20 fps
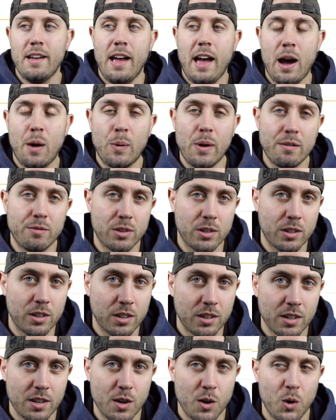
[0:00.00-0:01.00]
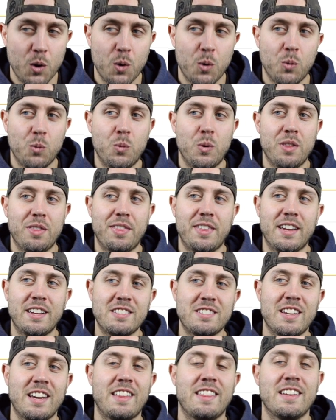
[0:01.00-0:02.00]
However, when
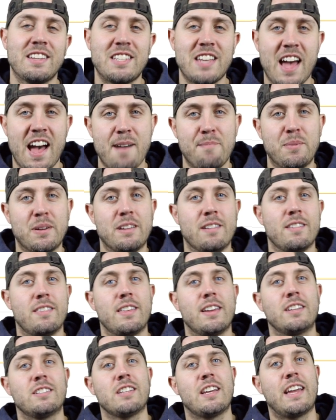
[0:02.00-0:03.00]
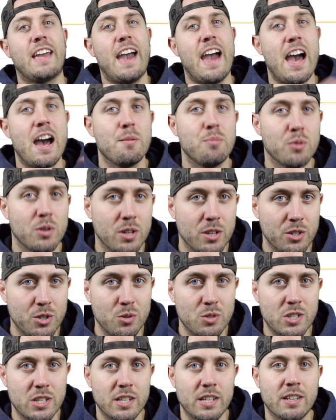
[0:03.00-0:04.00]
things like this happen, things like Abra
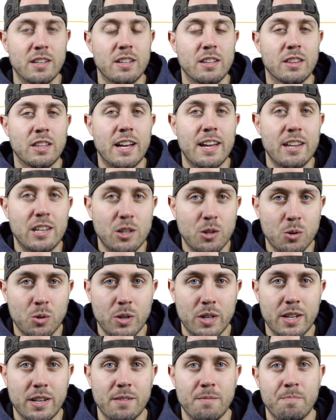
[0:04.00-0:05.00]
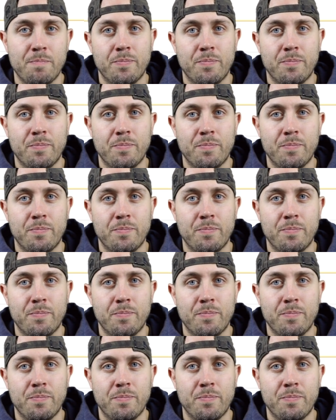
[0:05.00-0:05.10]
using Litecoin